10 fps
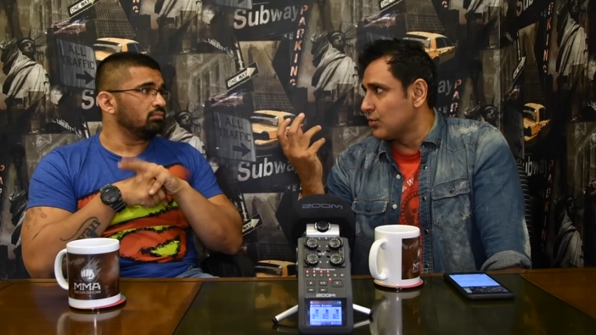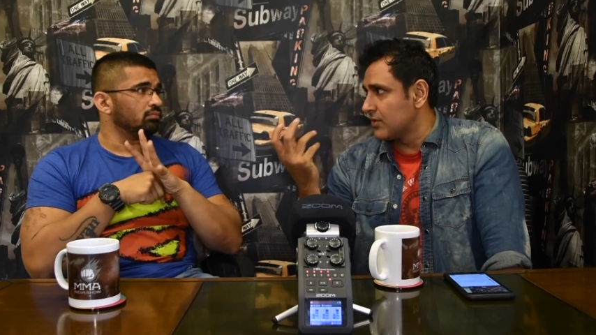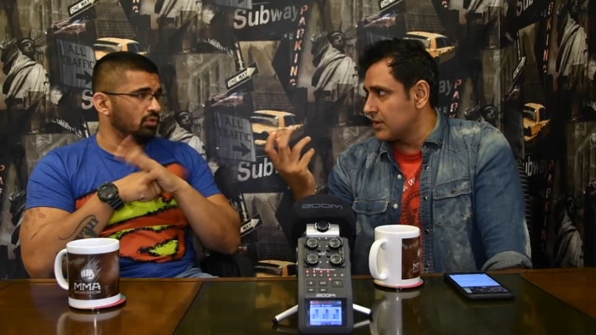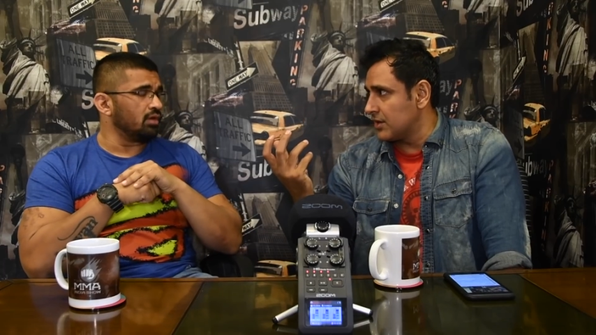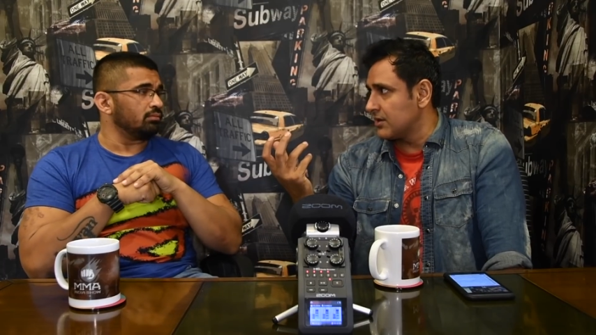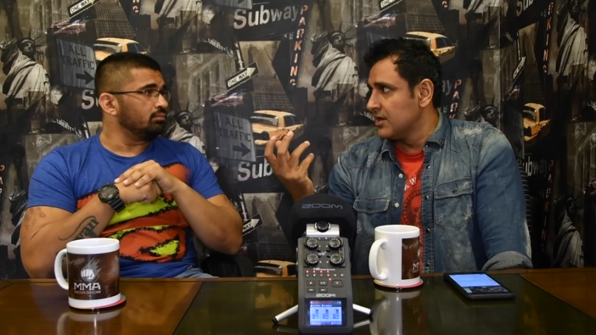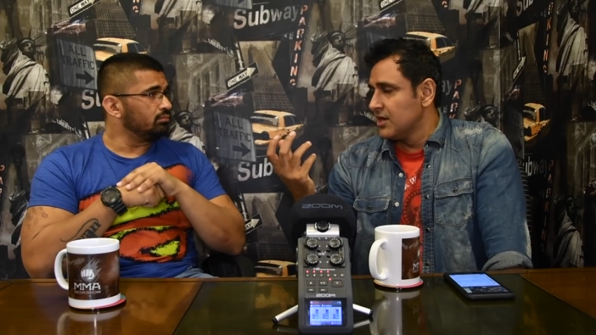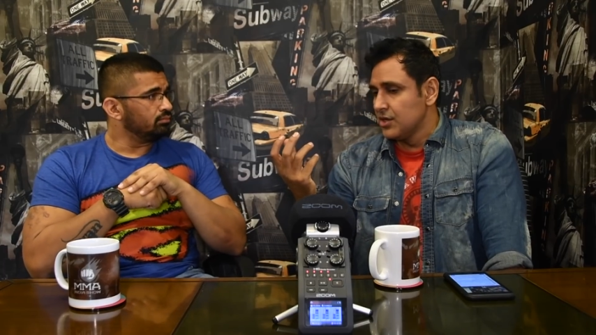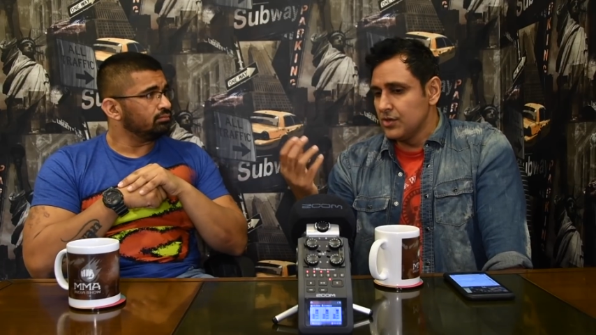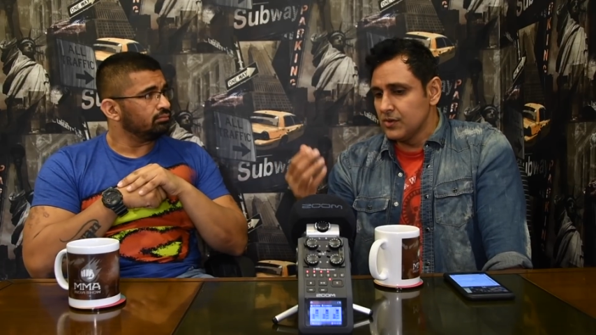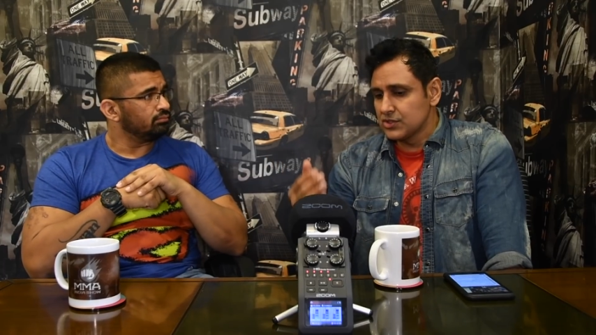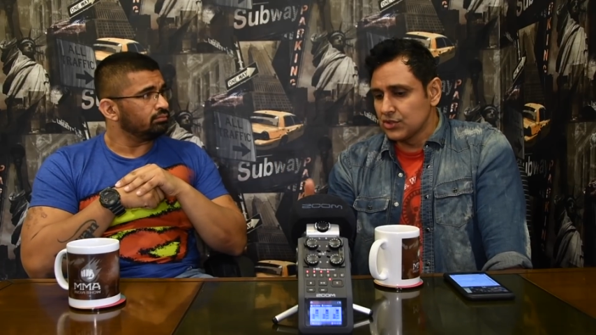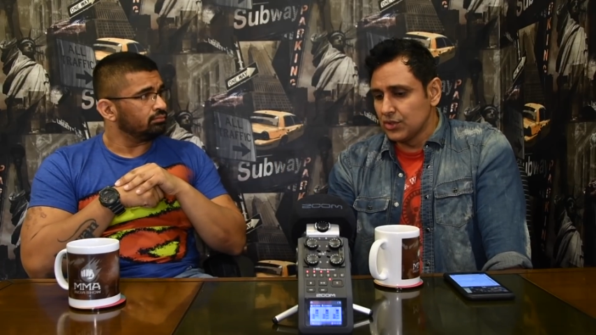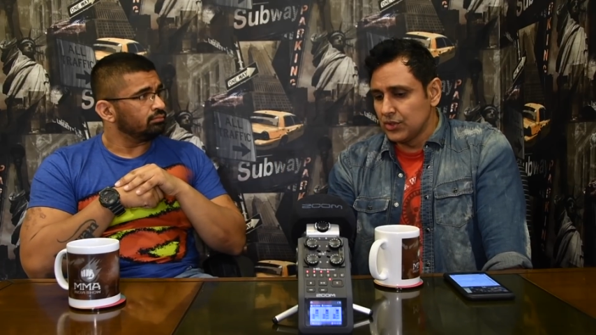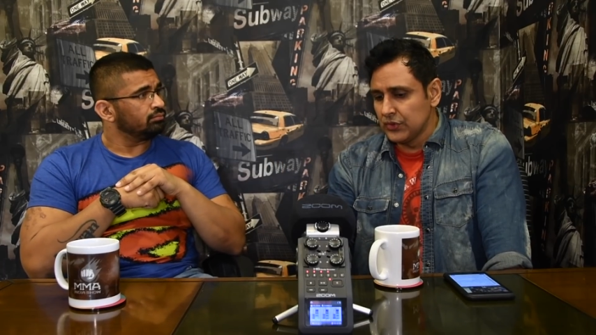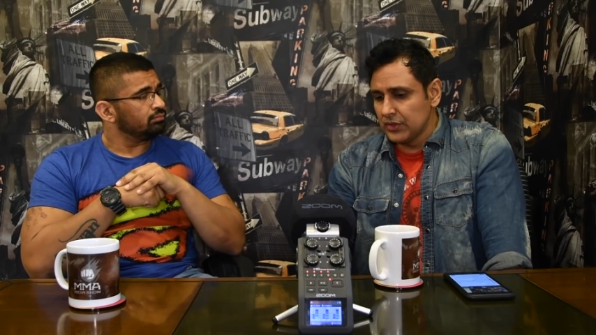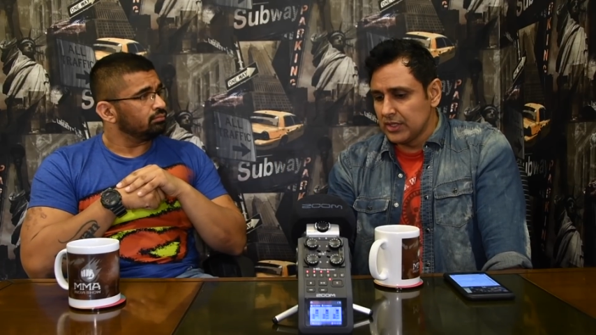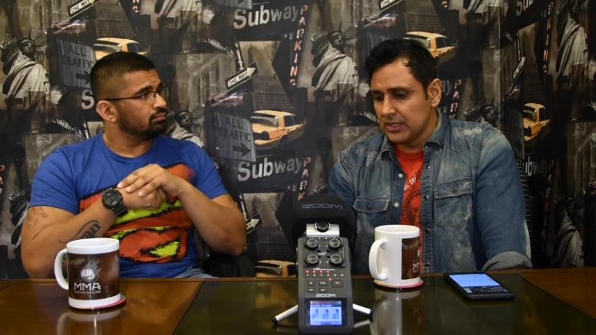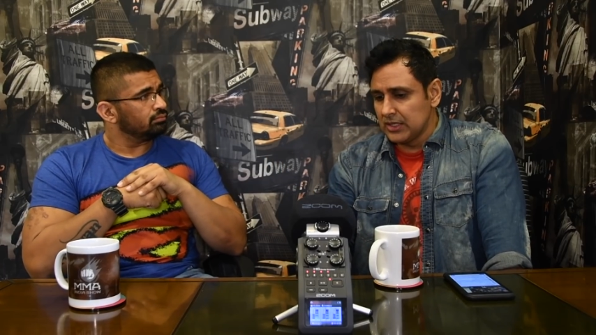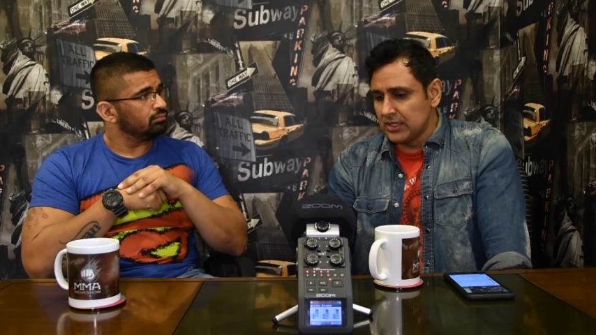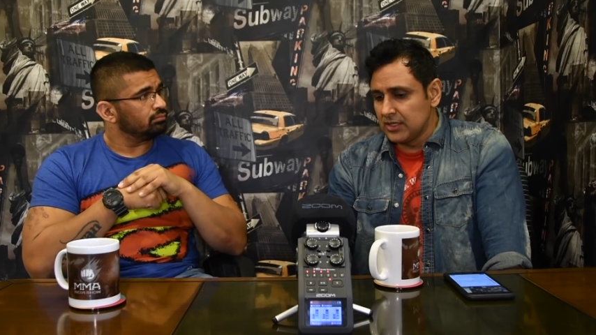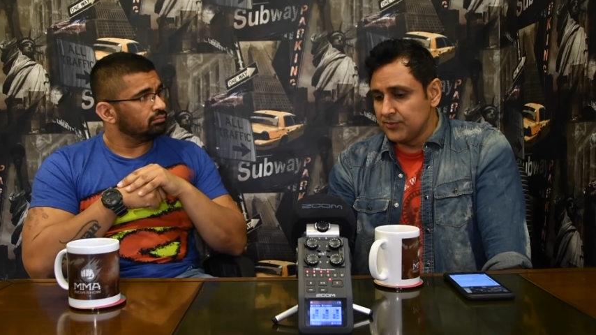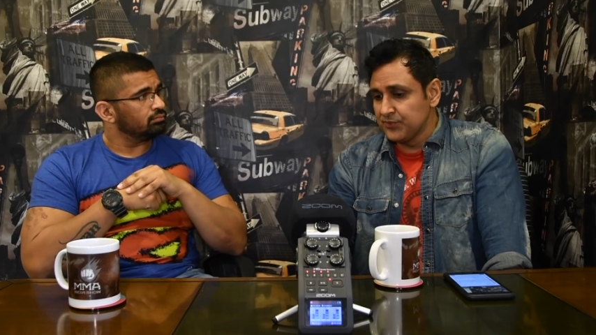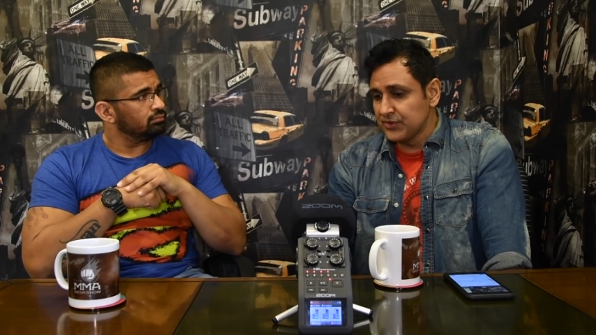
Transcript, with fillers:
Speaker 1: over there, you know. So,